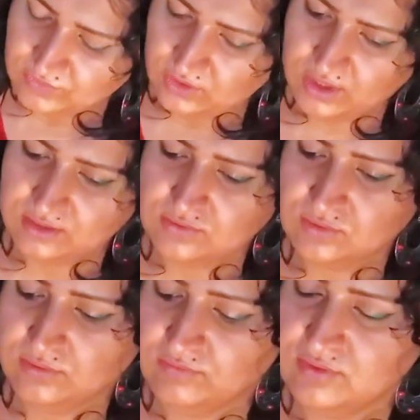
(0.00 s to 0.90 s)
Okay,
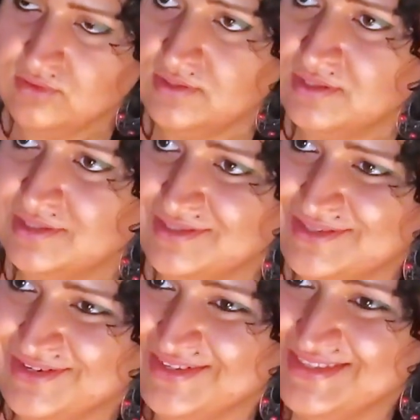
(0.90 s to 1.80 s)
two of the
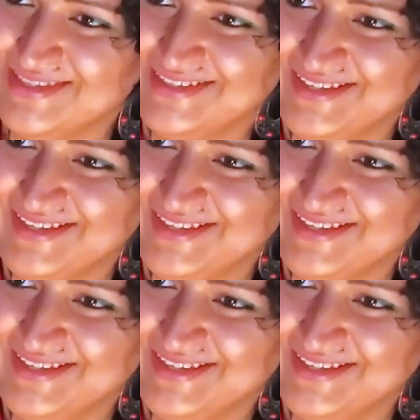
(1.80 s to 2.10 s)
transistors